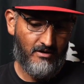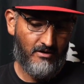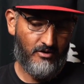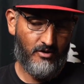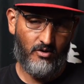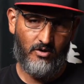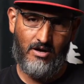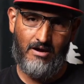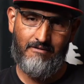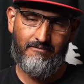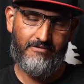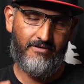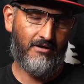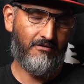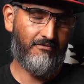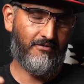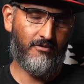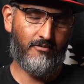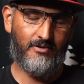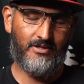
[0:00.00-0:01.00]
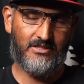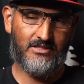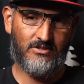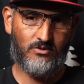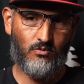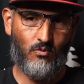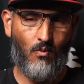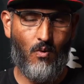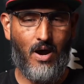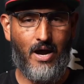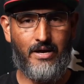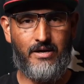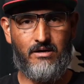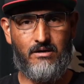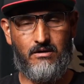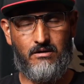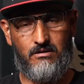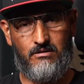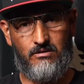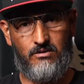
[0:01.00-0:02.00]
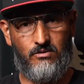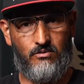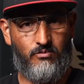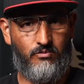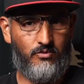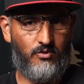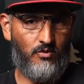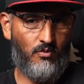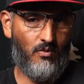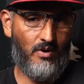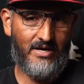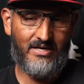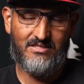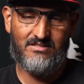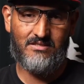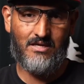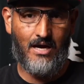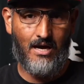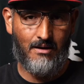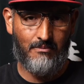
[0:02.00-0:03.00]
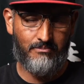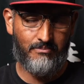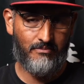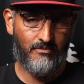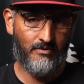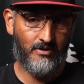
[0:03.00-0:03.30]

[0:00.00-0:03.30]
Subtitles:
You could have different reasons why you want to stop.